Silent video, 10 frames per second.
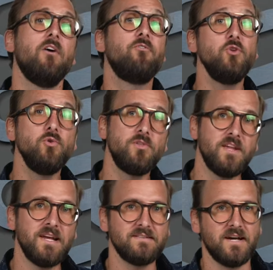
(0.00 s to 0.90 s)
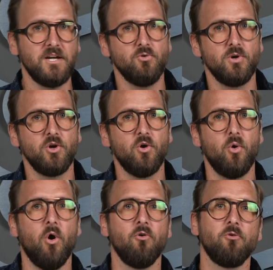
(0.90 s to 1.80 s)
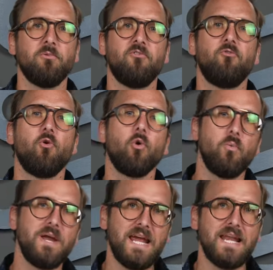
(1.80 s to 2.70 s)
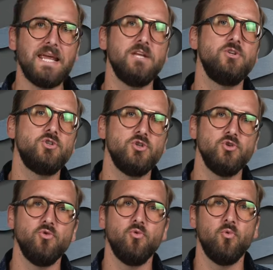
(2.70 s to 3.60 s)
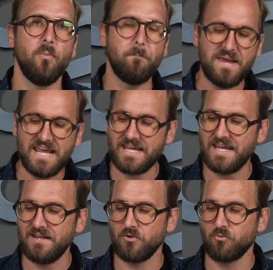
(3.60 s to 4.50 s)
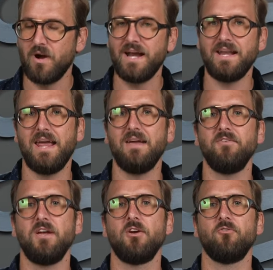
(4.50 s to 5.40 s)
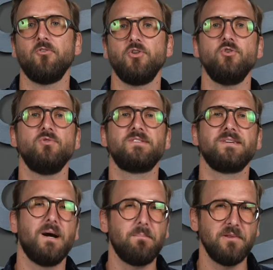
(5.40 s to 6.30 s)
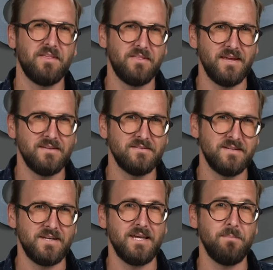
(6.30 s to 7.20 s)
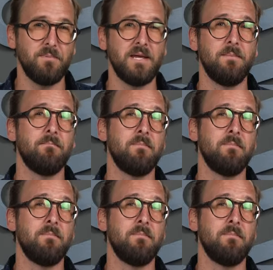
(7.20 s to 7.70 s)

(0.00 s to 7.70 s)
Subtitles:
A few things I do want to go over before we get into picking the right aviator for you. Just a couple of things to keep in